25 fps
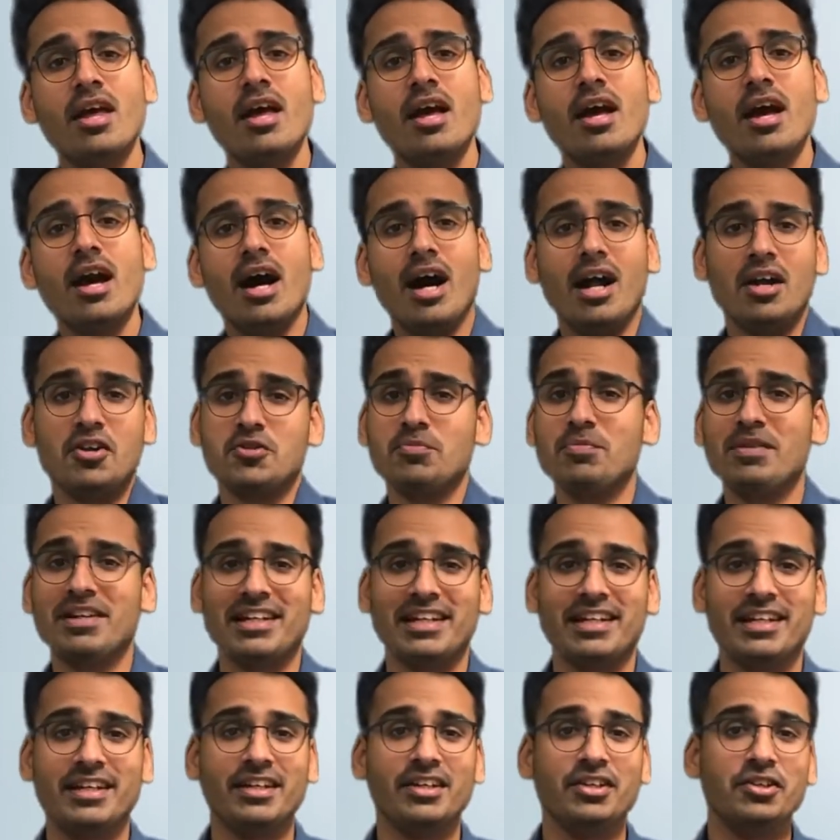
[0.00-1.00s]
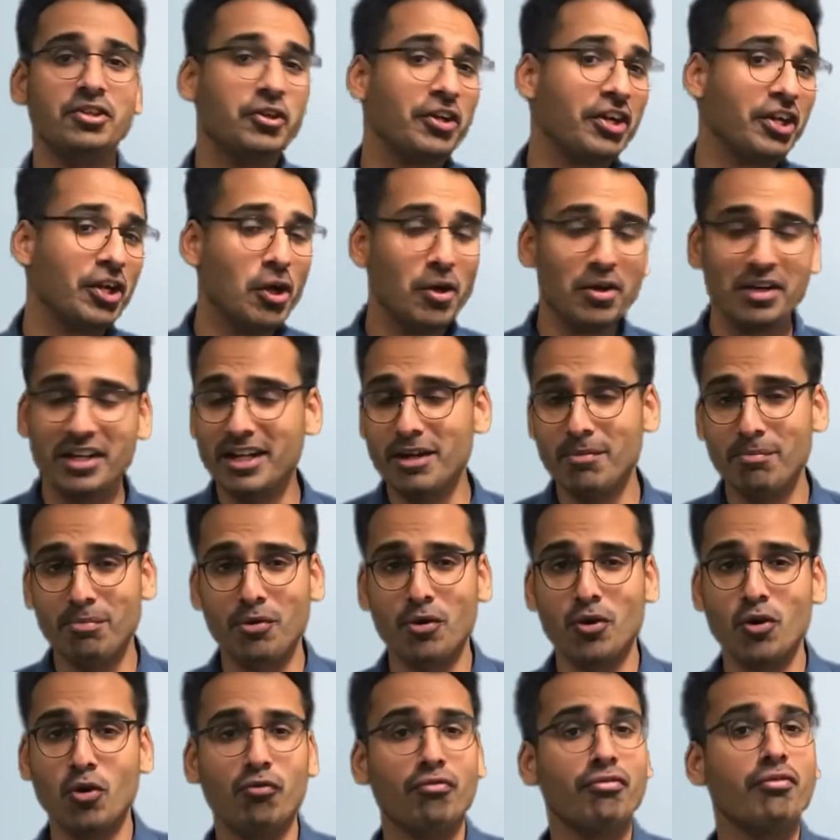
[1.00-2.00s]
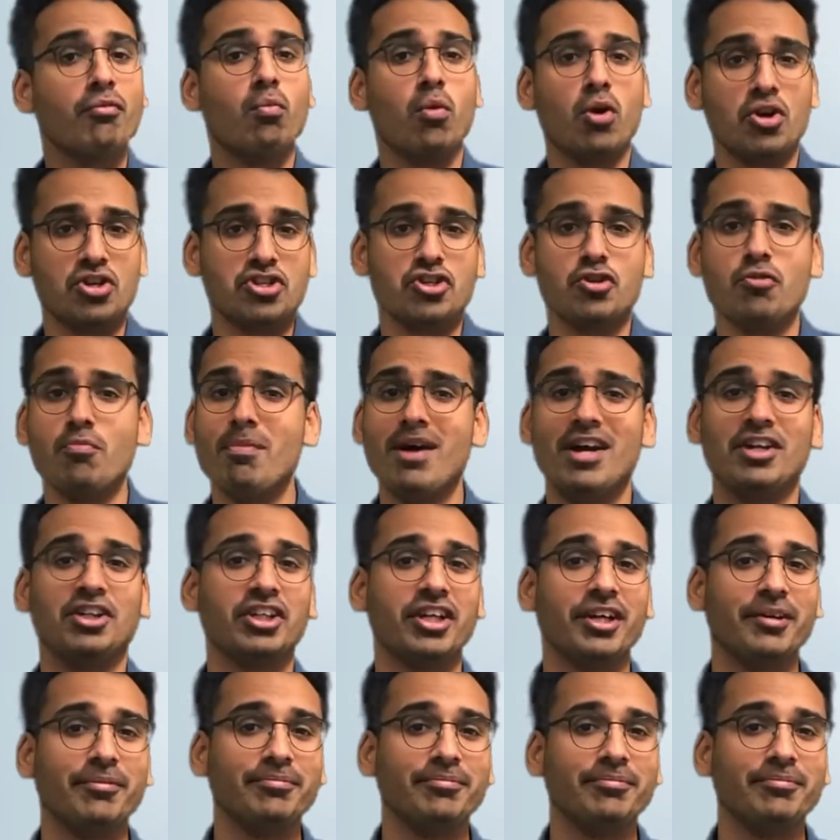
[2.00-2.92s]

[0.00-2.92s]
Ultimately, you can only improve what you measure.